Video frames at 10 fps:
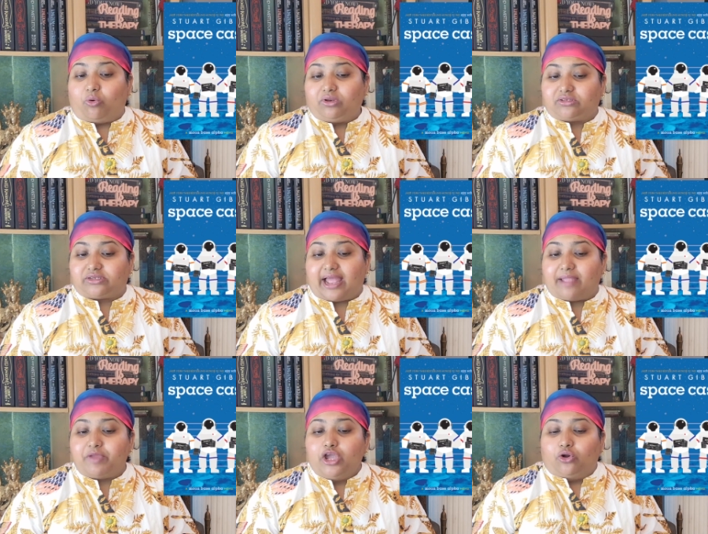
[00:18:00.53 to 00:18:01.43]
all his
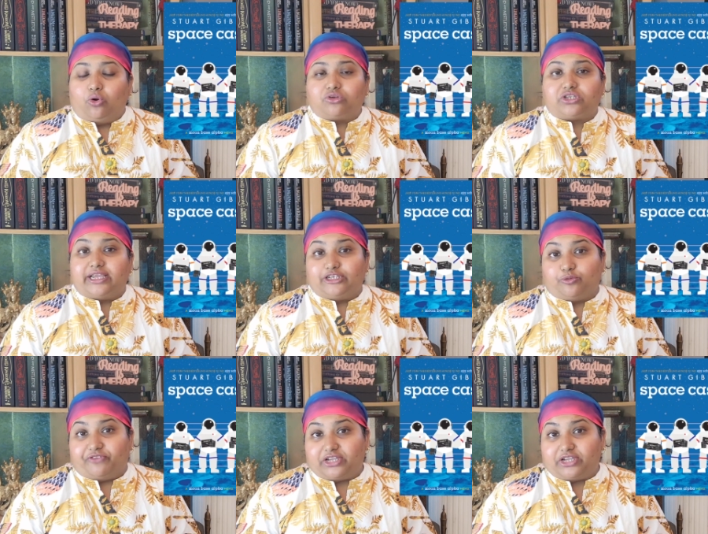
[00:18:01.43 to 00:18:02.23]
time hooked into